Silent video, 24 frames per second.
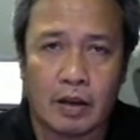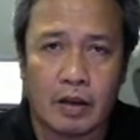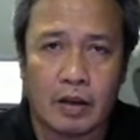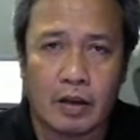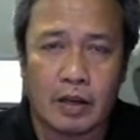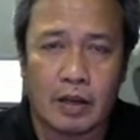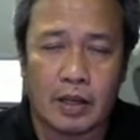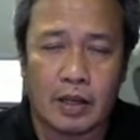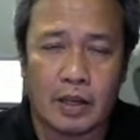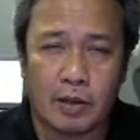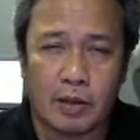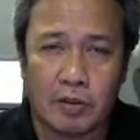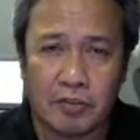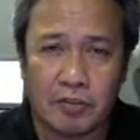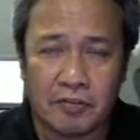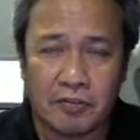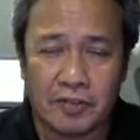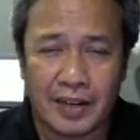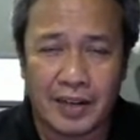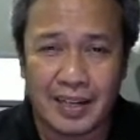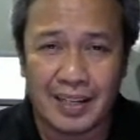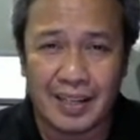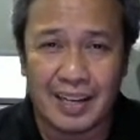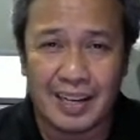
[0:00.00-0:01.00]
You'll
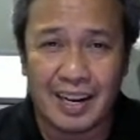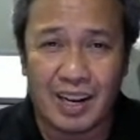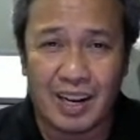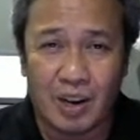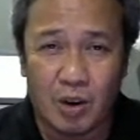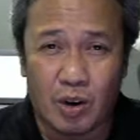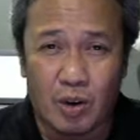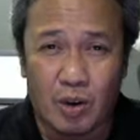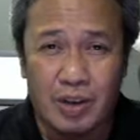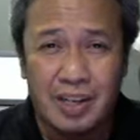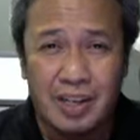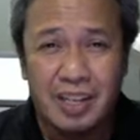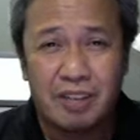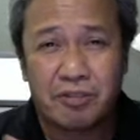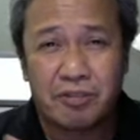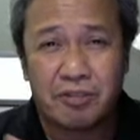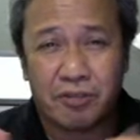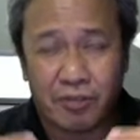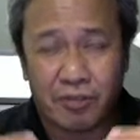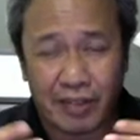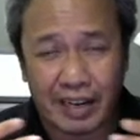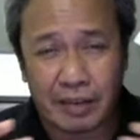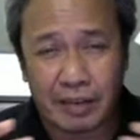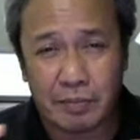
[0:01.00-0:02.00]
find that longer
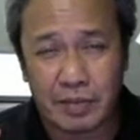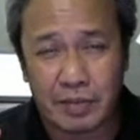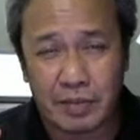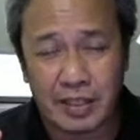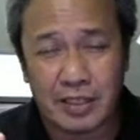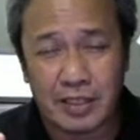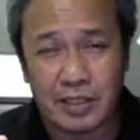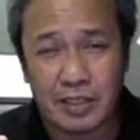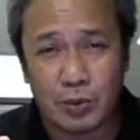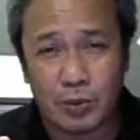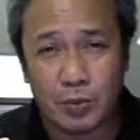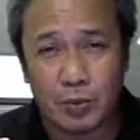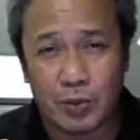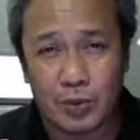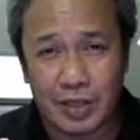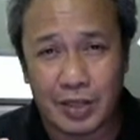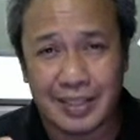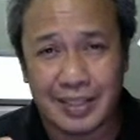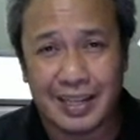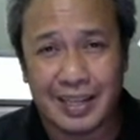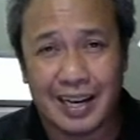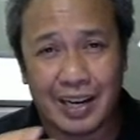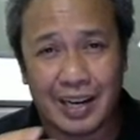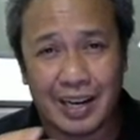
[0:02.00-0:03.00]
fragments will
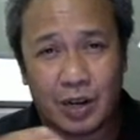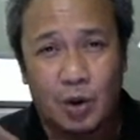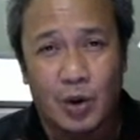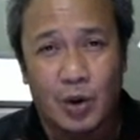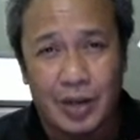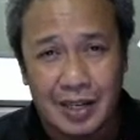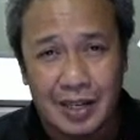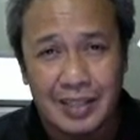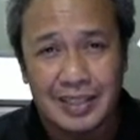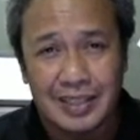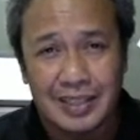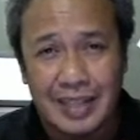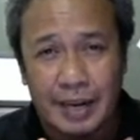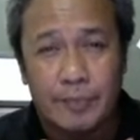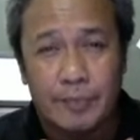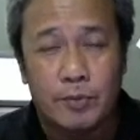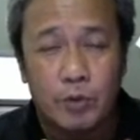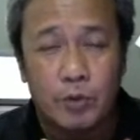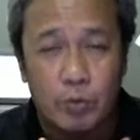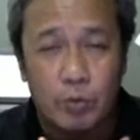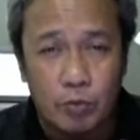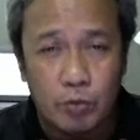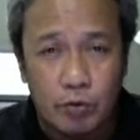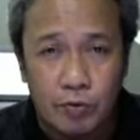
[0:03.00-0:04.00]
take longer time
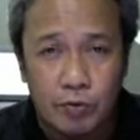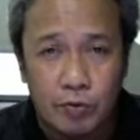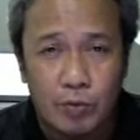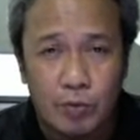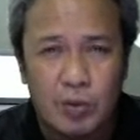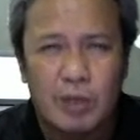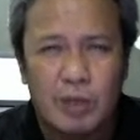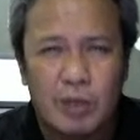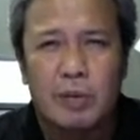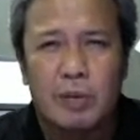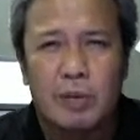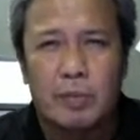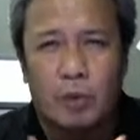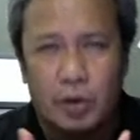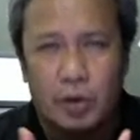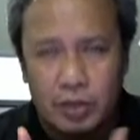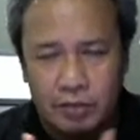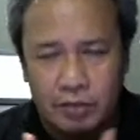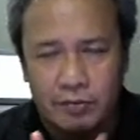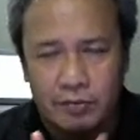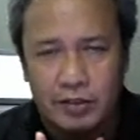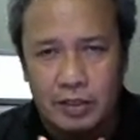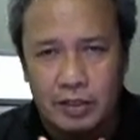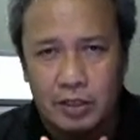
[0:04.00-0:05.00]
to move, will be more
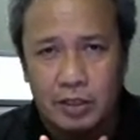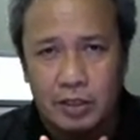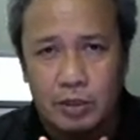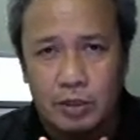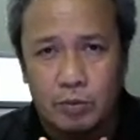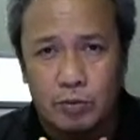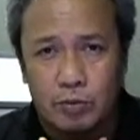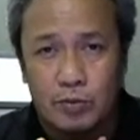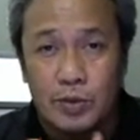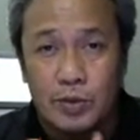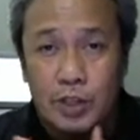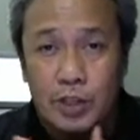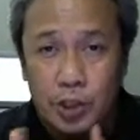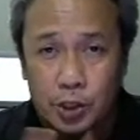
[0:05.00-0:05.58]
difficult to move.